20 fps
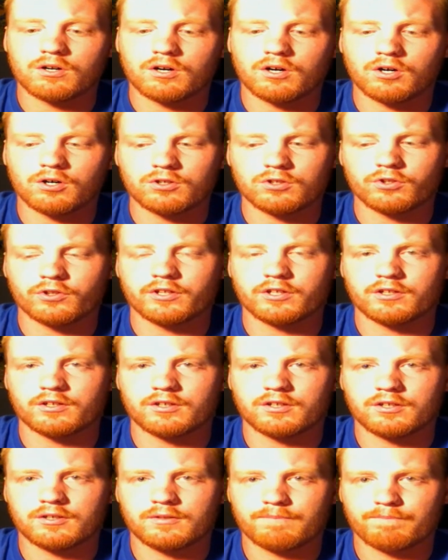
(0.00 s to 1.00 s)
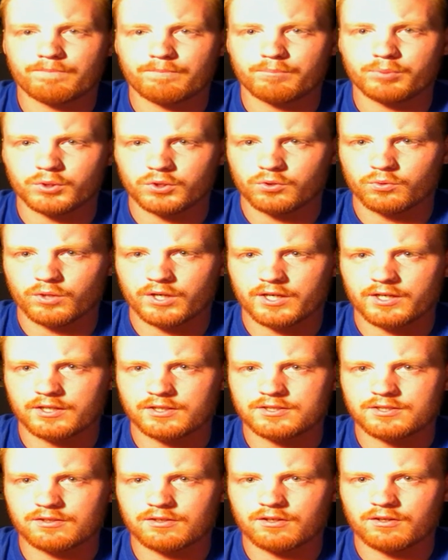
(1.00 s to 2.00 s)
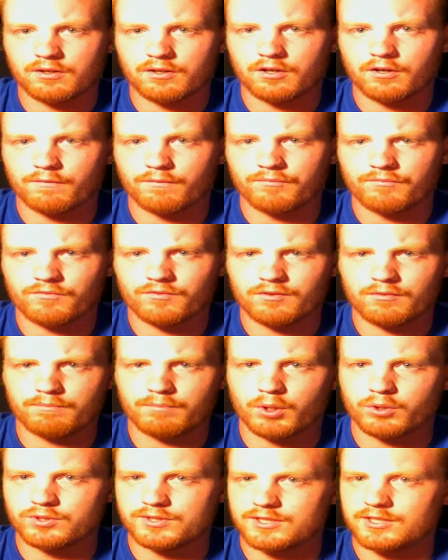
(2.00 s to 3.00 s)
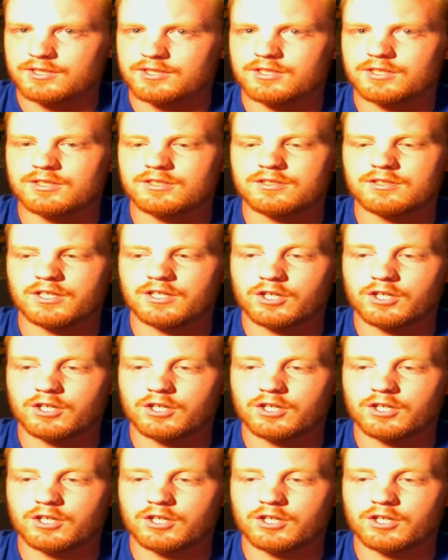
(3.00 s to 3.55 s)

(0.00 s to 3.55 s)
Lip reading: all the Blu-rays of both seasons,